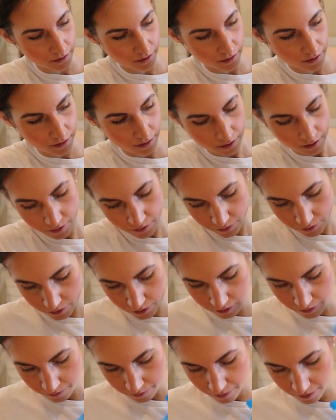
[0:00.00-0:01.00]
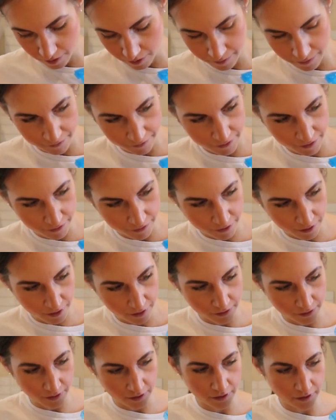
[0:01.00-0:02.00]
So we'll just pop a few of
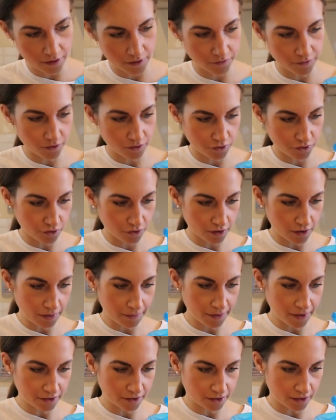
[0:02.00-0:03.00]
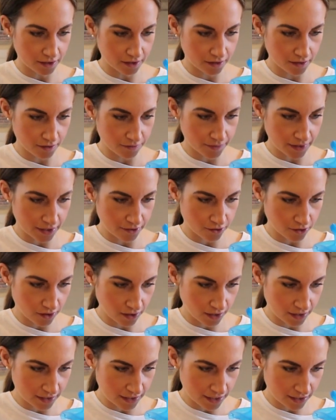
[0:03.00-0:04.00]
those on. I've got chocolate buttons, which
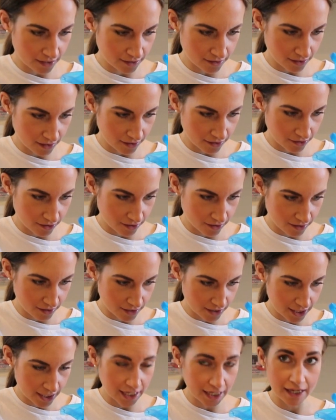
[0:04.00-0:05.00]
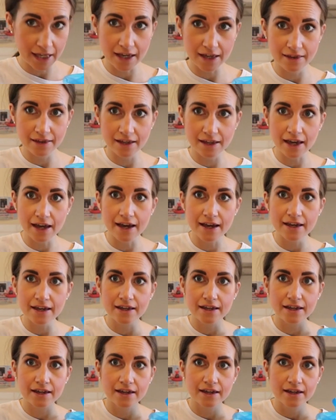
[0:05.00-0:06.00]
I tend to actually stick in the
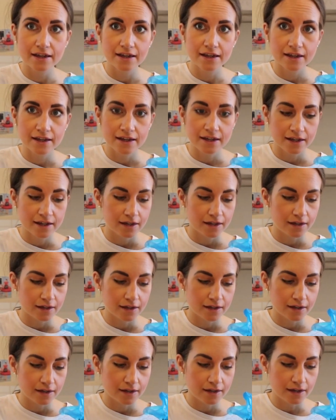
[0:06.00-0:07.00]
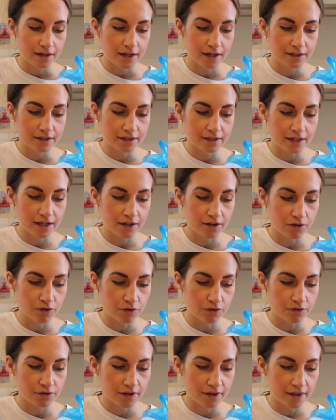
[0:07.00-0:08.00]
cake at an
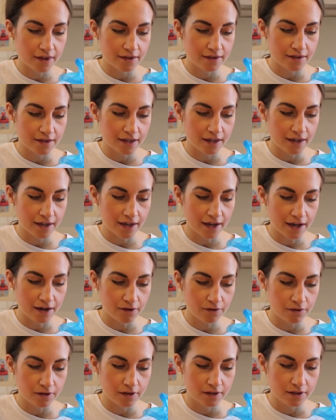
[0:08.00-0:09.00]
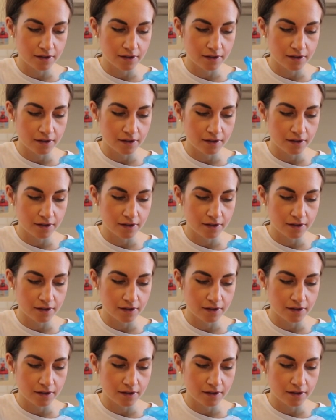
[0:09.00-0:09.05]
angle so they're sticking out